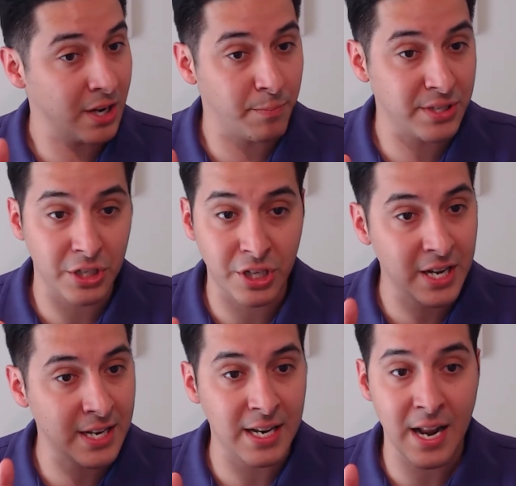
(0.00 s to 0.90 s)
a position
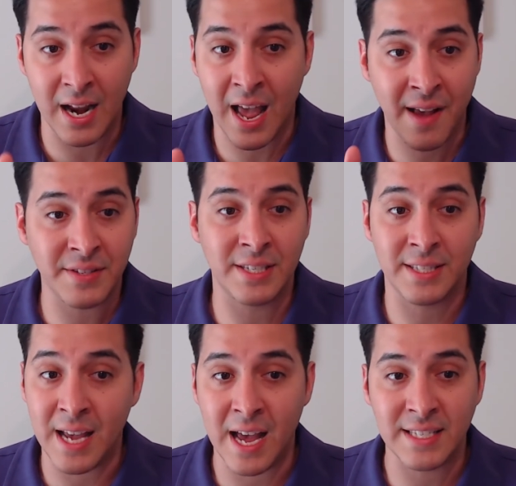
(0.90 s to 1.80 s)
he did not have
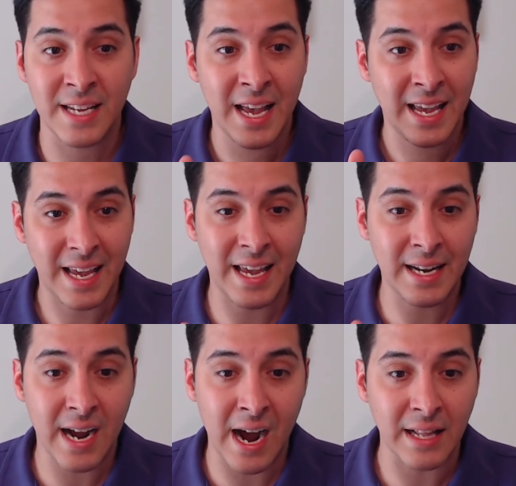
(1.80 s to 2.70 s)
success in
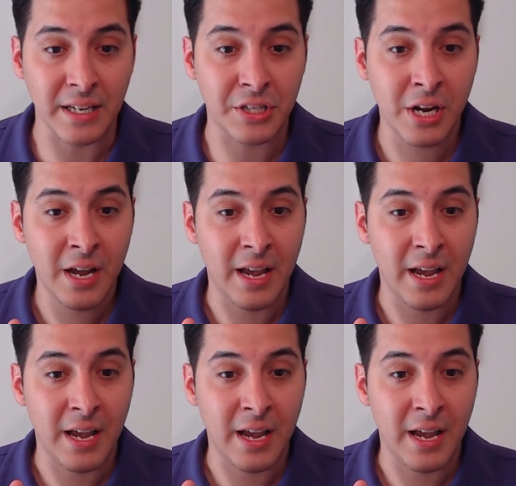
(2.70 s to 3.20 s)
college.